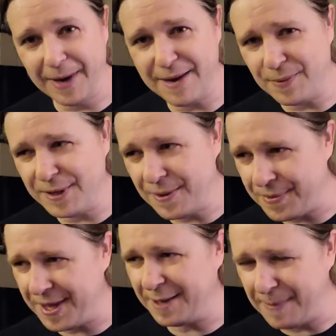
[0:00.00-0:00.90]
Right when you
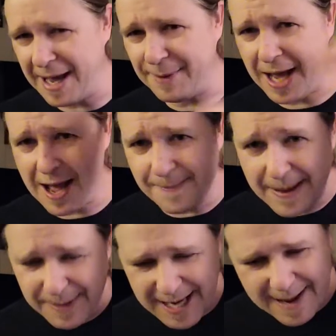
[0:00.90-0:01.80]
think, maybe
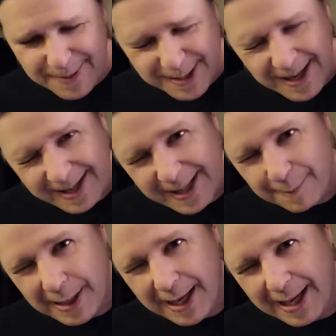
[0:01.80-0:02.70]
Daemon's not that
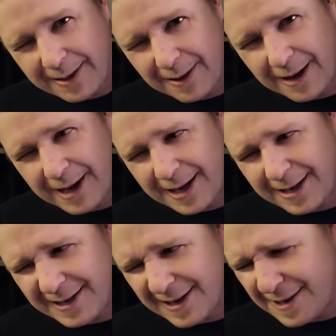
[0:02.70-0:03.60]
bad, all right,
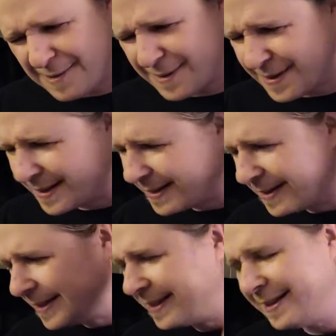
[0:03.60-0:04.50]
you know?
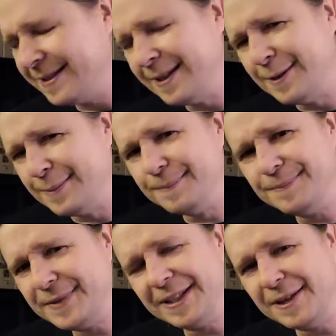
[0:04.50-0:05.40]
No,
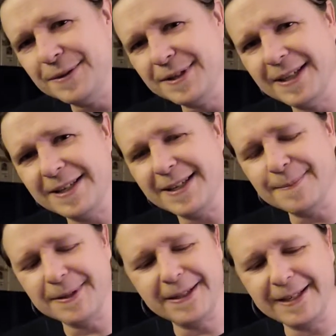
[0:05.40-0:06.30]
he goes and does
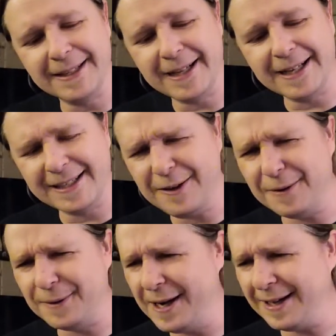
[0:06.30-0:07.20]
something like that. He
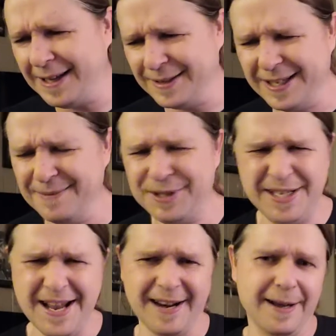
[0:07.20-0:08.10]
called her ugly.
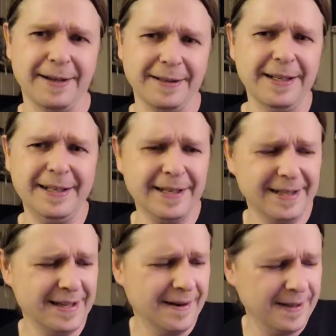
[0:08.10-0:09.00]
She's not ugly.
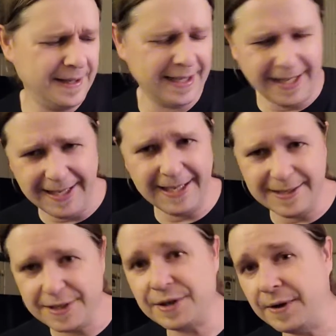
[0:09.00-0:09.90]
You know, I think he had
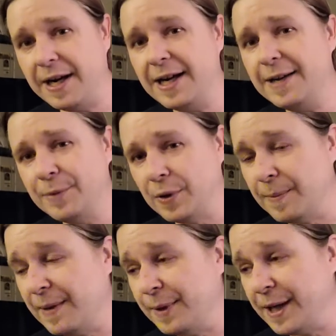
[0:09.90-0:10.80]
described, or
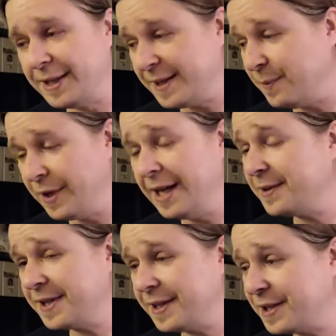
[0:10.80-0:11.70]
maybe someone
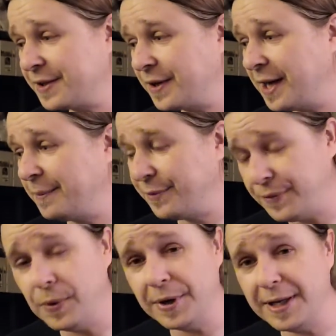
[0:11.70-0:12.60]
else had described
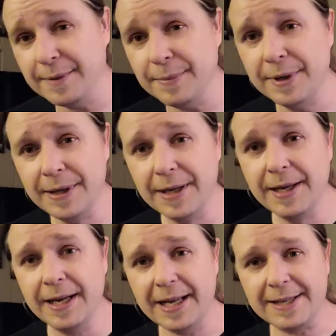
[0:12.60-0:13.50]
for him
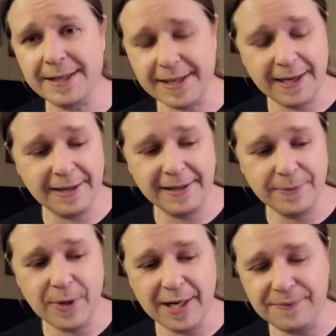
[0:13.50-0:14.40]
as his ugly
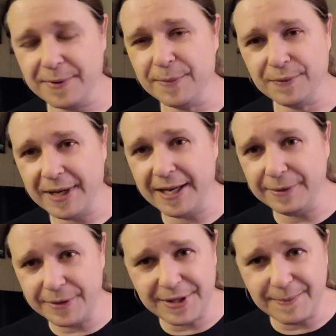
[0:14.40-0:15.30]
wife from the Vale
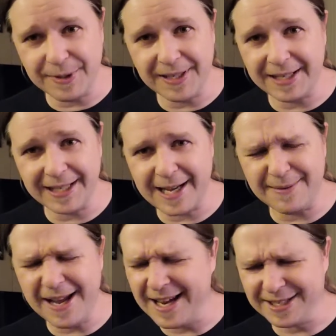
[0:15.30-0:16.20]
or something like that.
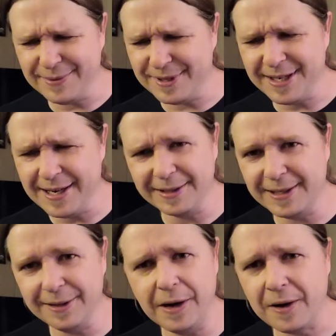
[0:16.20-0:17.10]
Nah, she wasn't ugly
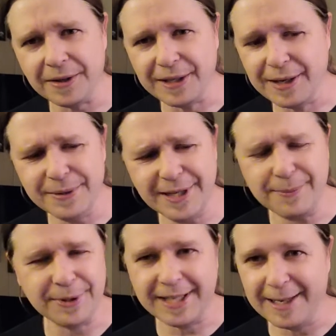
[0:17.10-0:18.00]
at all, you know? What's up
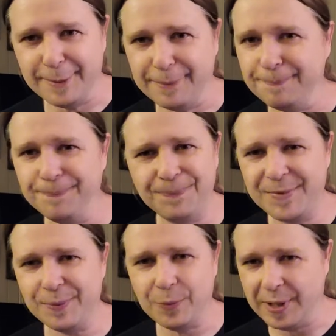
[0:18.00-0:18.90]
with Daemon?
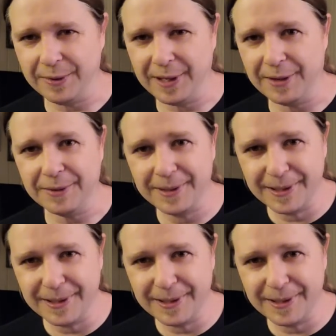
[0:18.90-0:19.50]
It's a weirdo.